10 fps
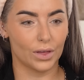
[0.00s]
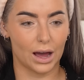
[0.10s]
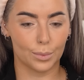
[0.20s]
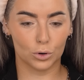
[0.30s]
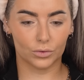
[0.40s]
They
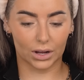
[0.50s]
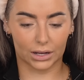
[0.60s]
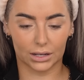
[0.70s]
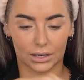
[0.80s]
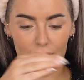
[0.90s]
had more of
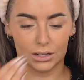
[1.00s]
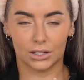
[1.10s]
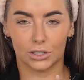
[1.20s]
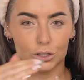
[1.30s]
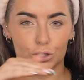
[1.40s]
like a
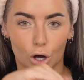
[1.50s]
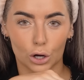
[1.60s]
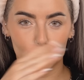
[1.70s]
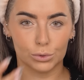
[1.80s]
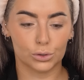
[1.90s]

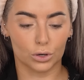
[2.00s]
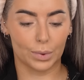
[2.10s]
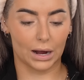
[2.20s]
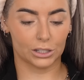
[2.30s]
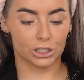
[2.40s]
domed sort of
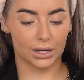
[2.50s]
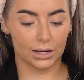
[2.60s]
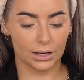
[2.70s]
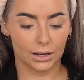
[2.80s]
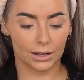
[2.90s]

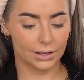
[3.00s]
packaging.